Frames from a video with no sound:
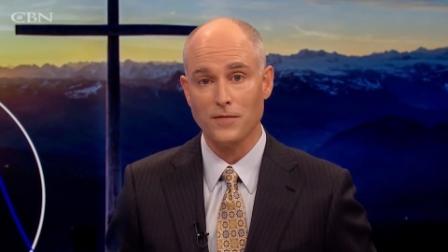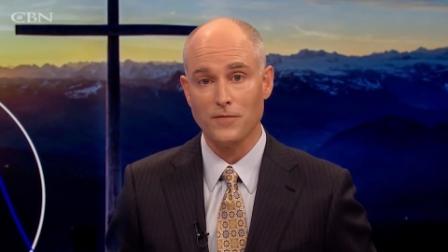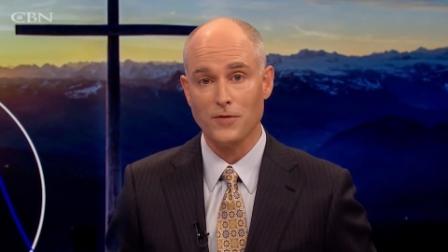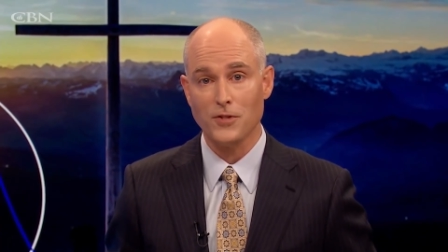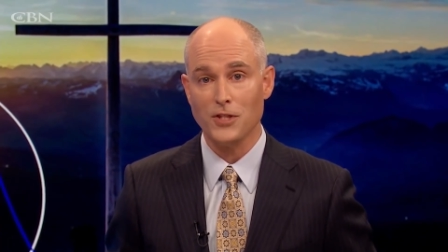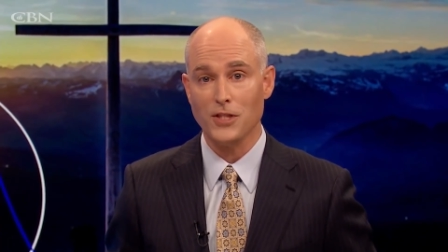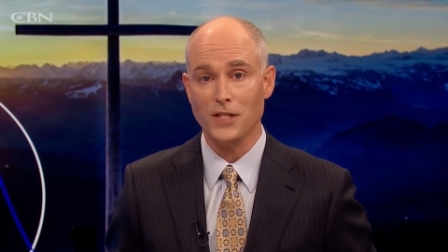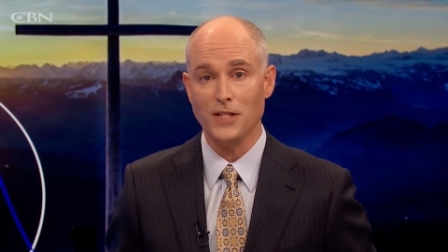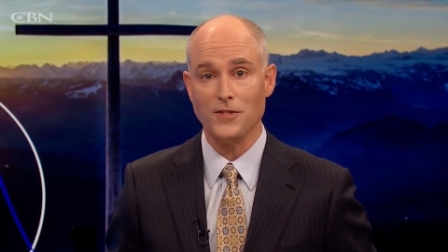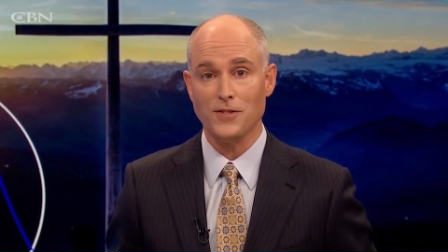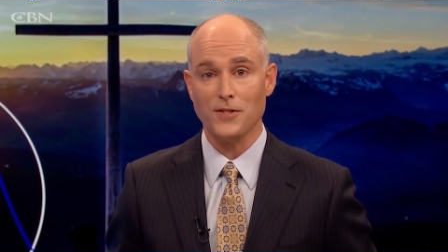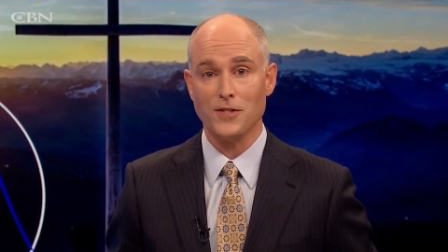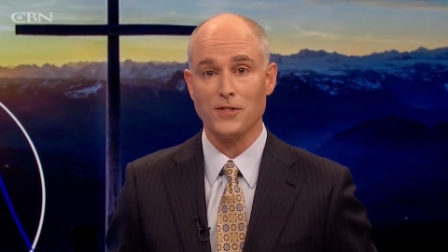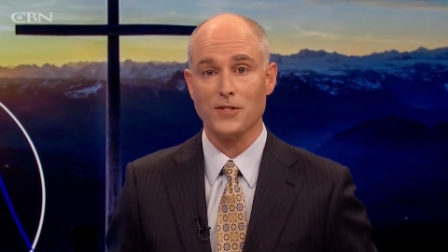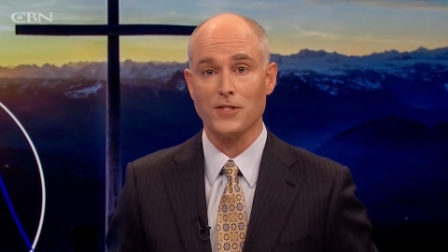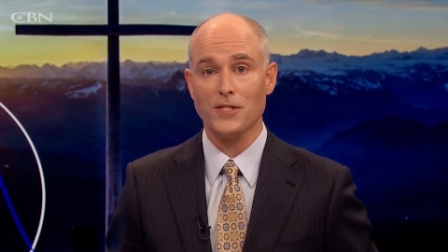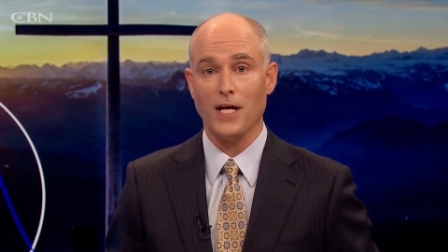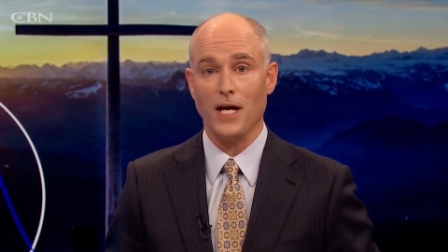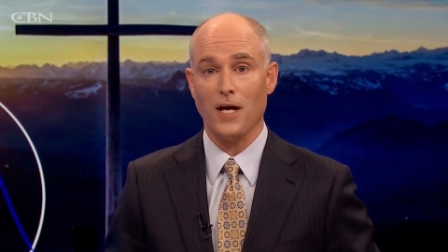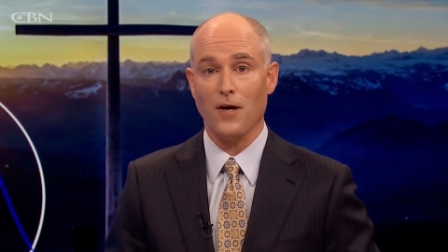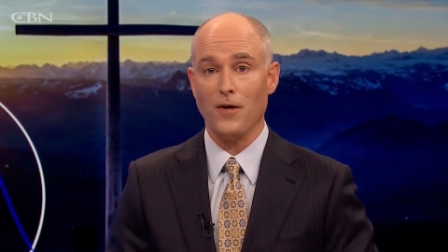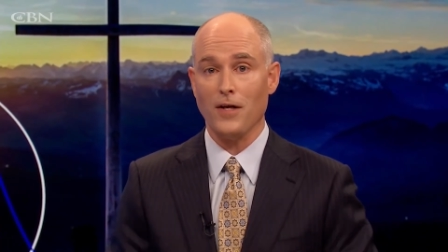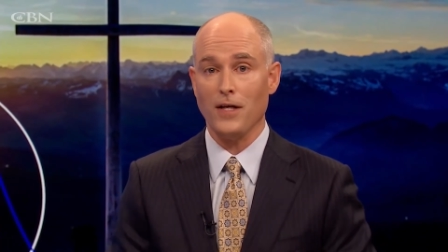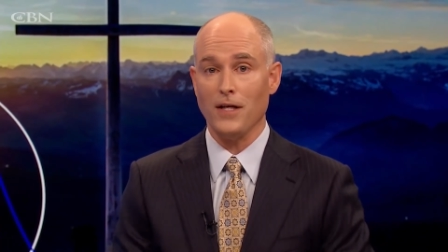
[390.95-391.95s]
of Jesus.
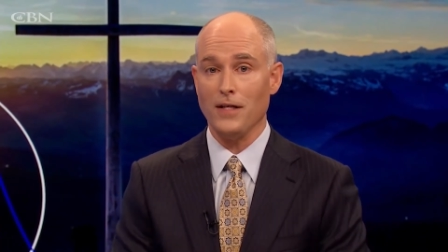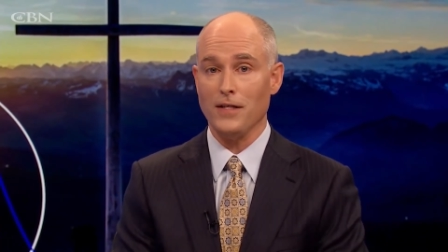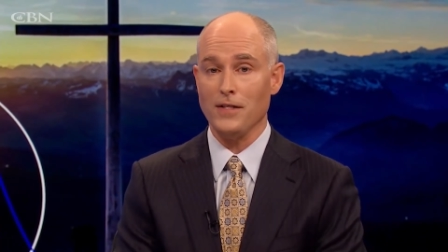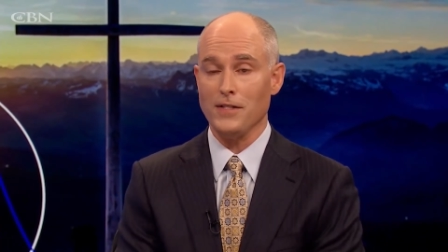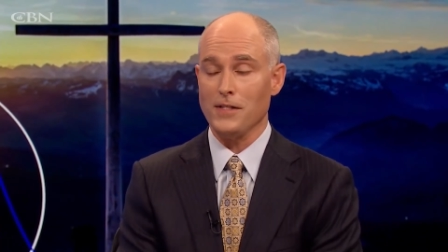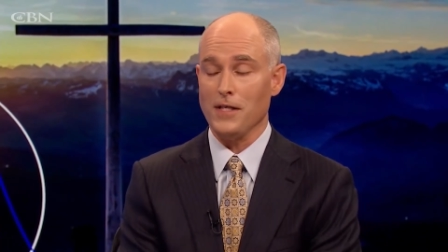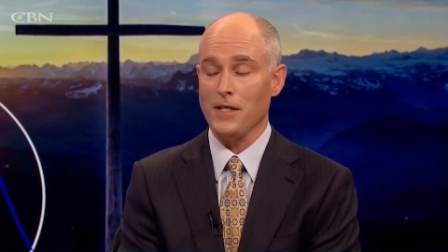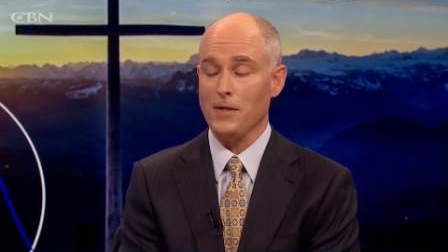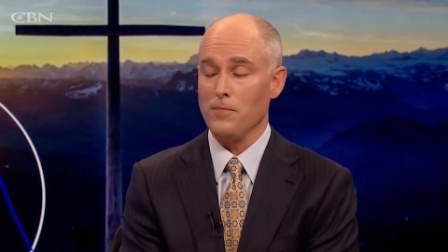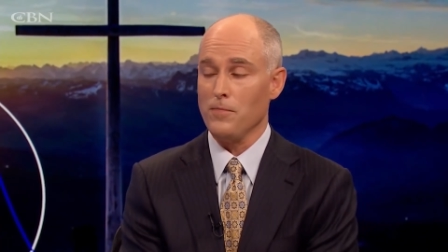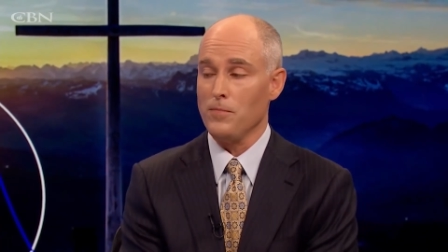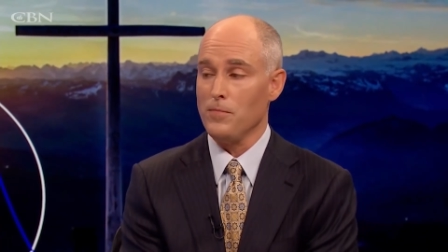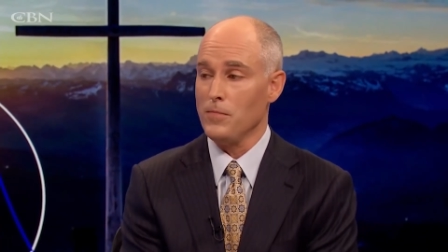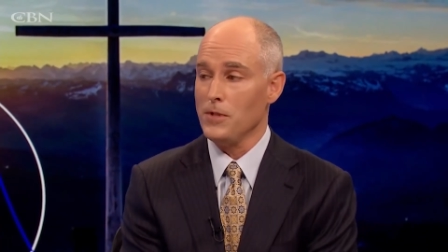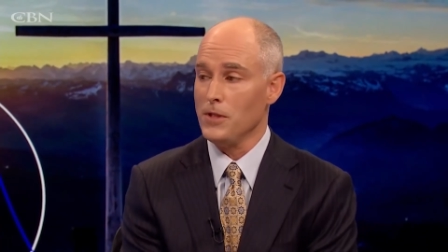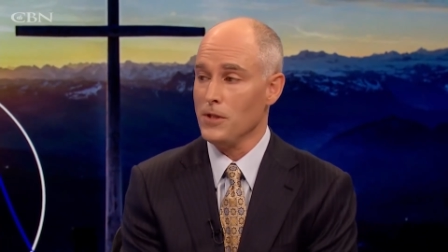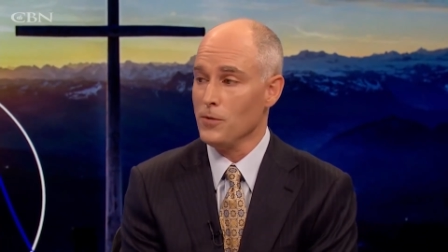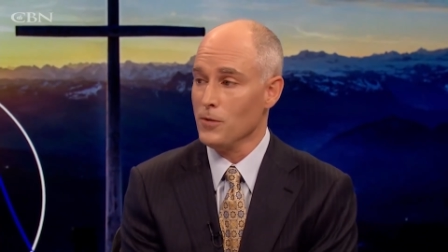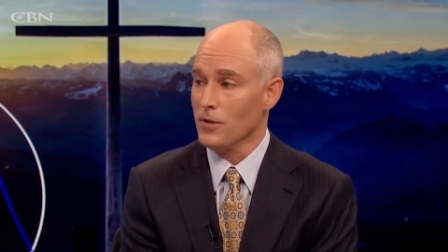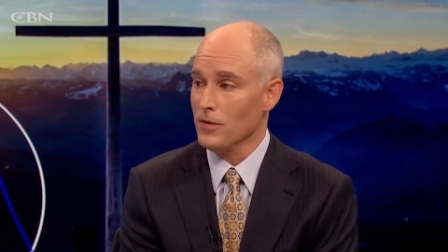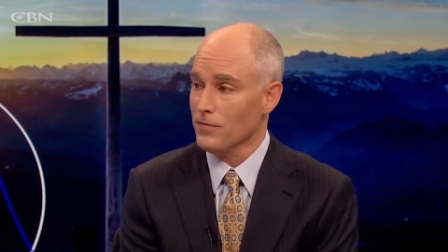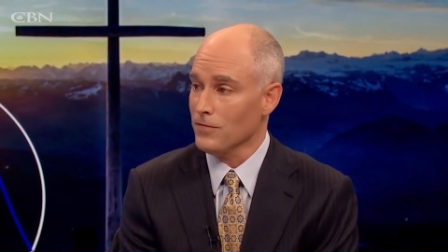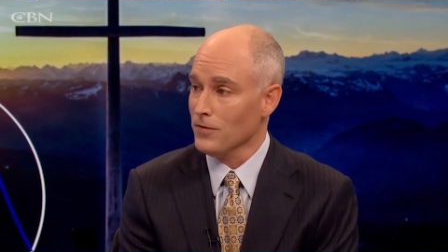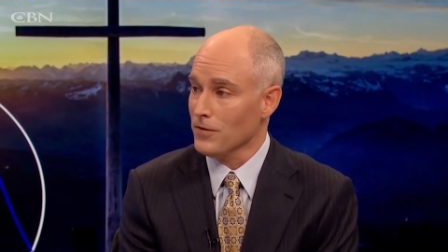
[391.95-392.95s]
Terry, it is a
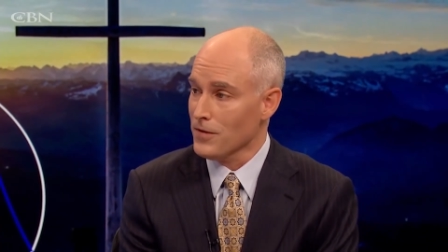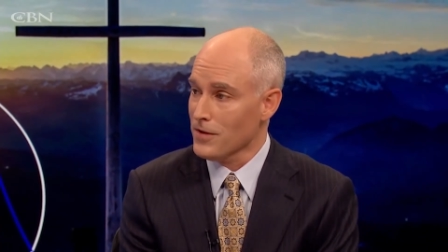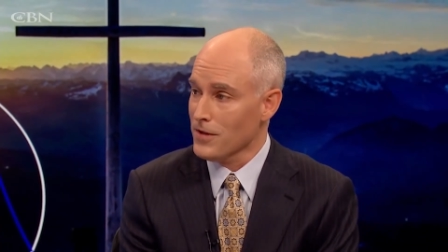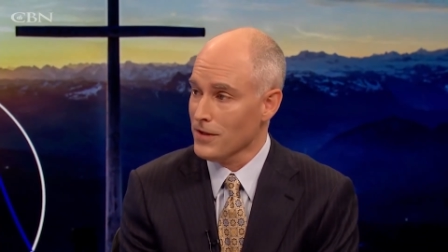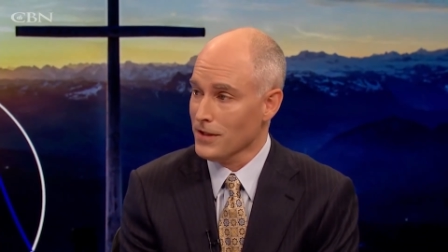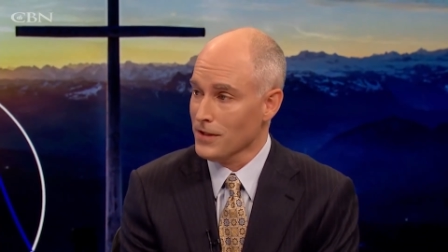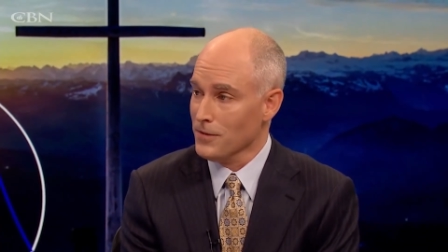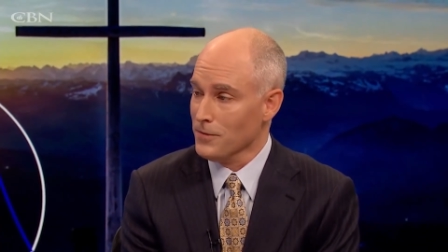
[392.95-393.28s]
beautiful